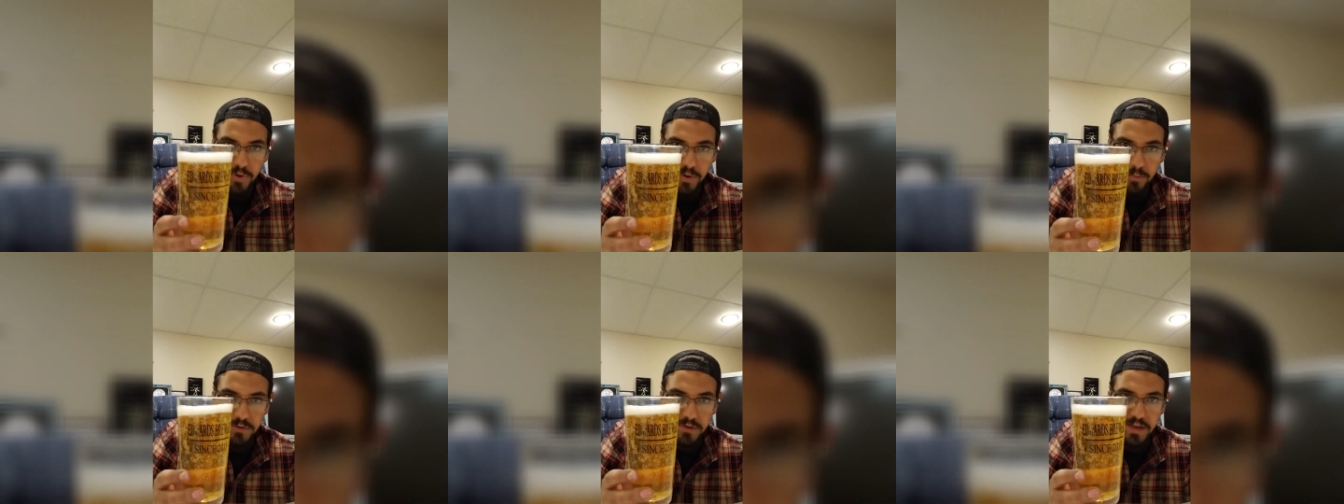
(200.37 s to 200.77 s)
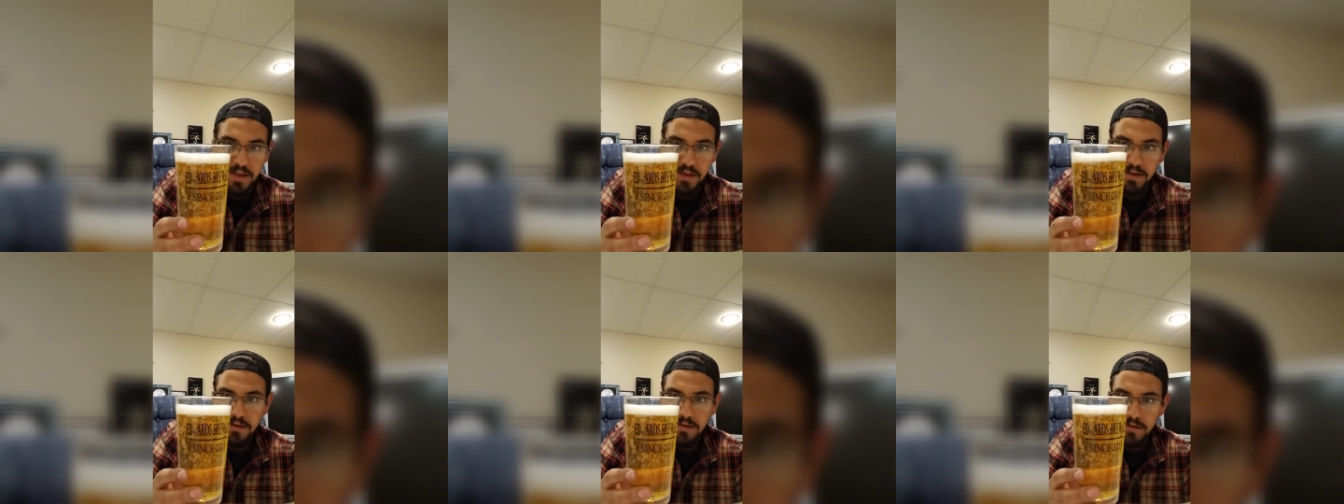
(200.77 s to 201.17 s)
bubbled
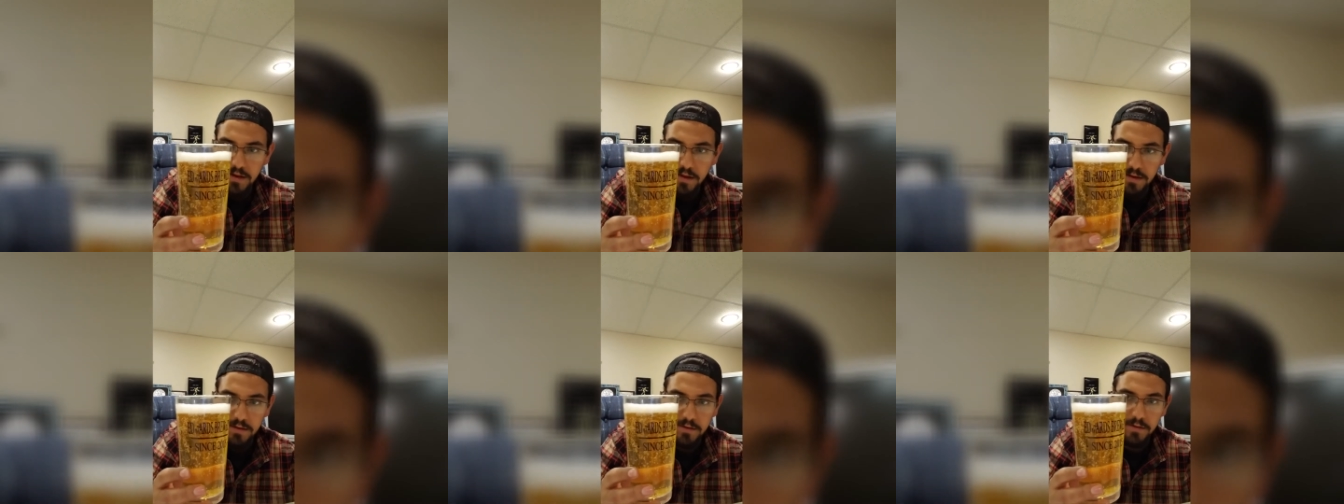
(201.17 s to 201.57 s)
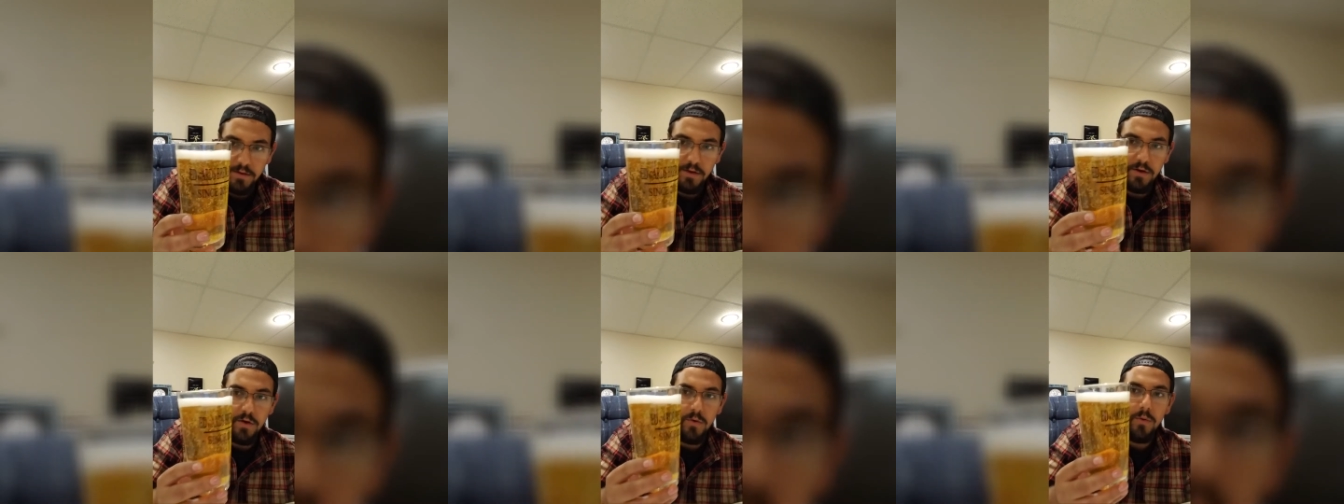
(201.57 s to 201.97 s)
head
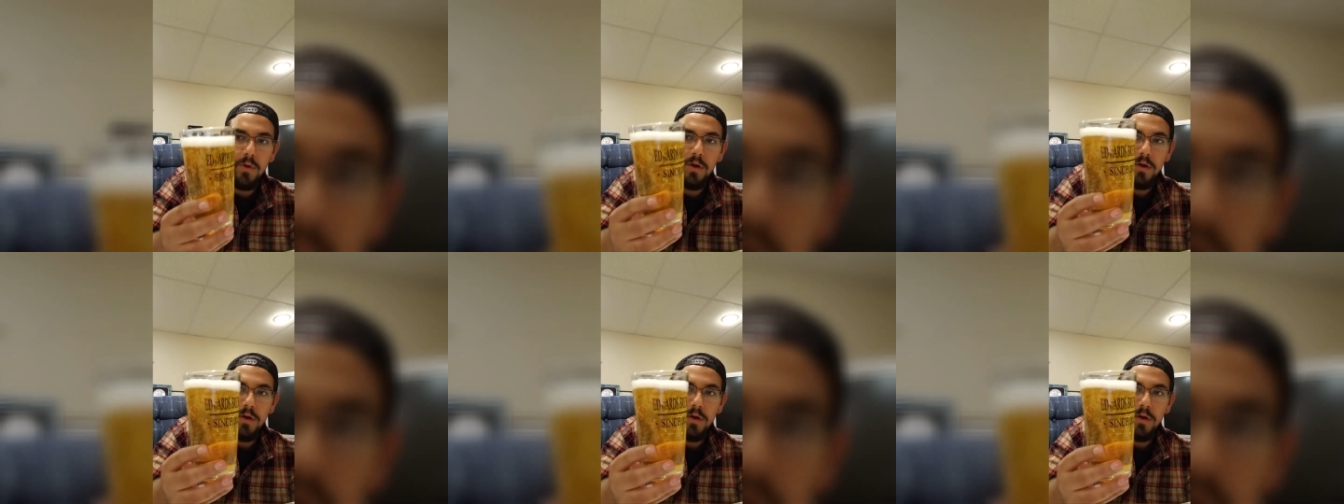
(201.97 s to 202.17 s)
and,